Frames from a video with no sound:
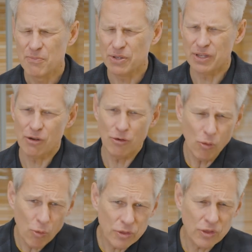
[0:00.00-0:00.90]
But there are
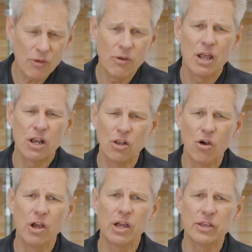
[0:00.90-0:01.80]
also
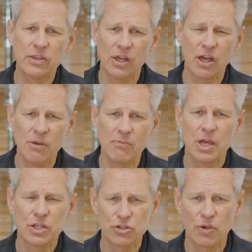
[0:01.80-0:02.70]
longer-term
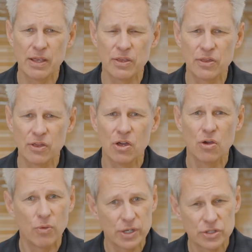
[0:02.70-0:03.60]
trends
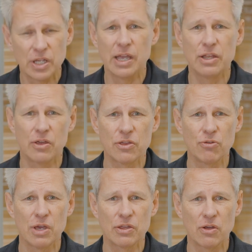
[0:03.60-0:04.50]
which the
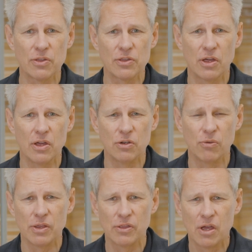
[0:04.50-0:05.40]
industry is concerned
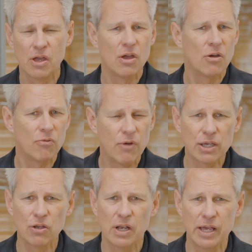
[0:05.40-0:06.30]
with:
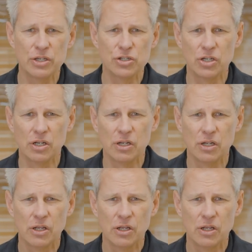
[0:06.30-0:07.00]
regulation,